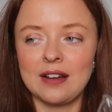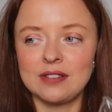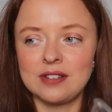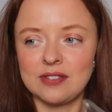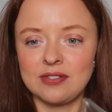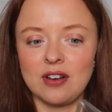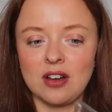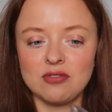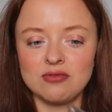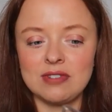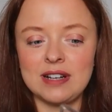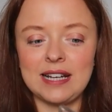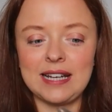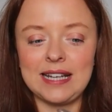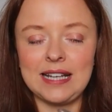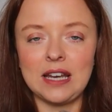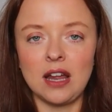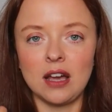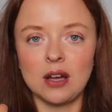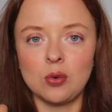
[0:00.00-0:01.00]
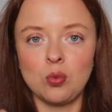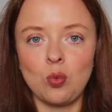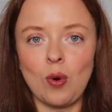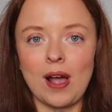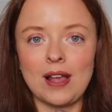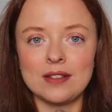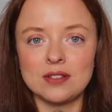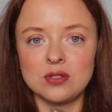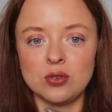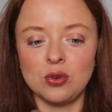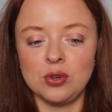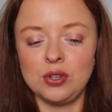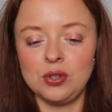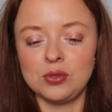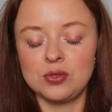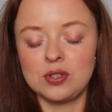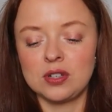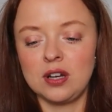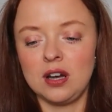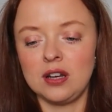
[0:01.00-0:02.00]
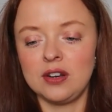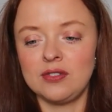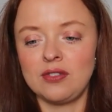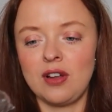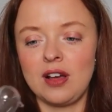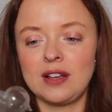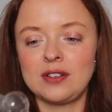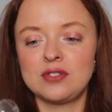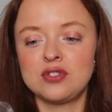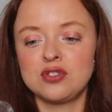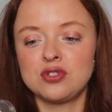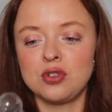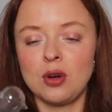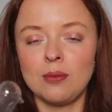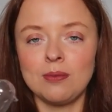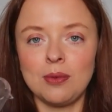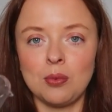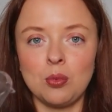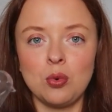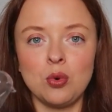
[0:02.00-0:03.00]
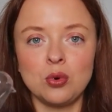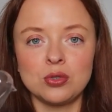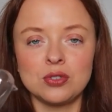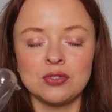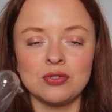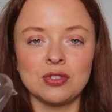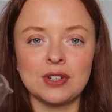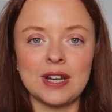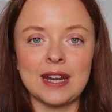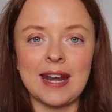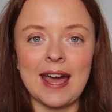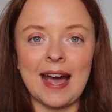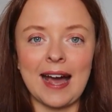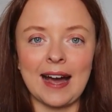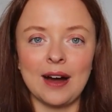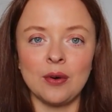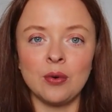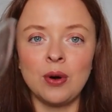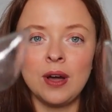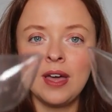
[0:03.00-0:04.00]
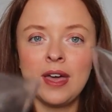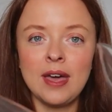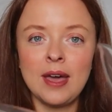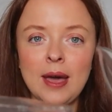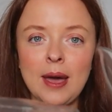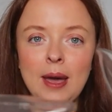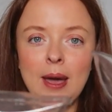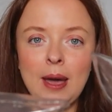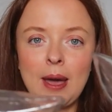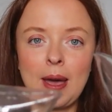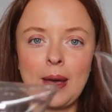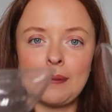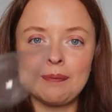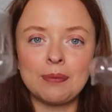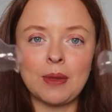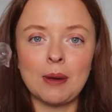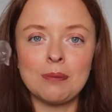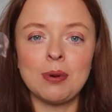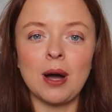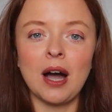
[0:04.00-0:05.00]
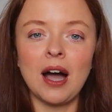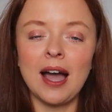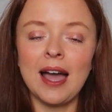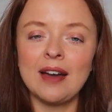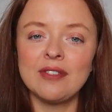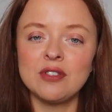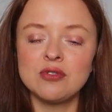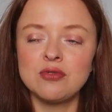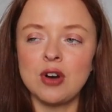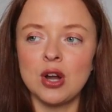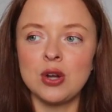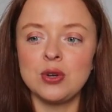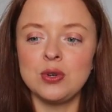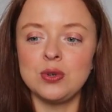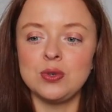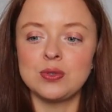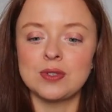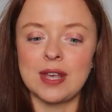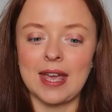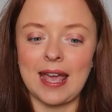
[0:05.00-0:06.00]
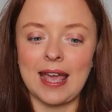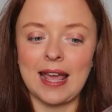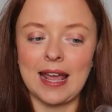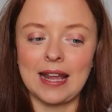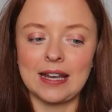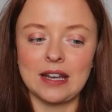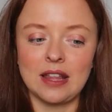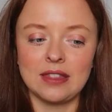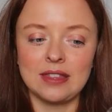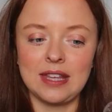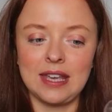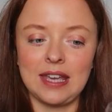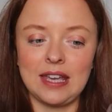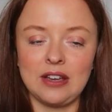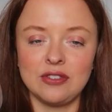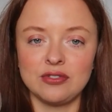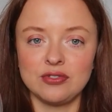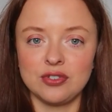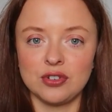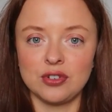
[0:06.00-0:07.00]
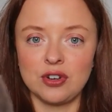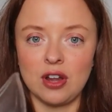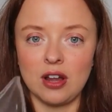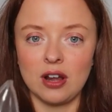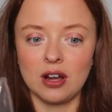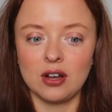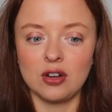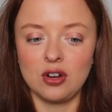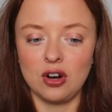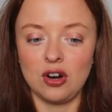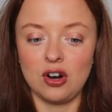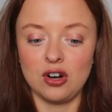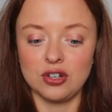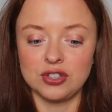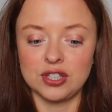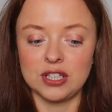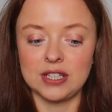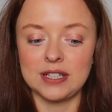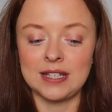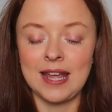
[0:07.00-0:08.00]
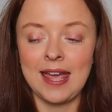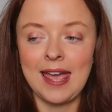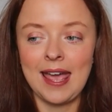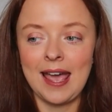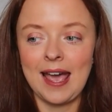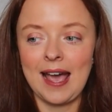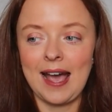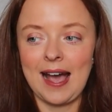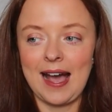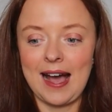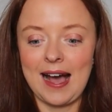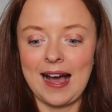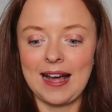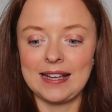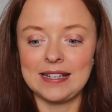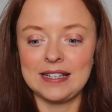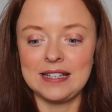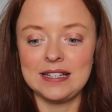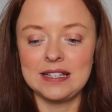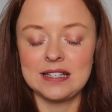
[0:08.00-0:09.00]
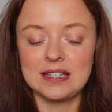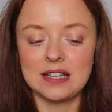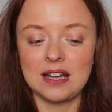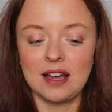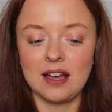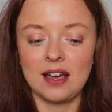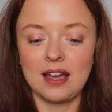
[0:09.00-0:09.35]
have like really like wet soil to kind of like stop the water running out. But I have a rose in the front garden, and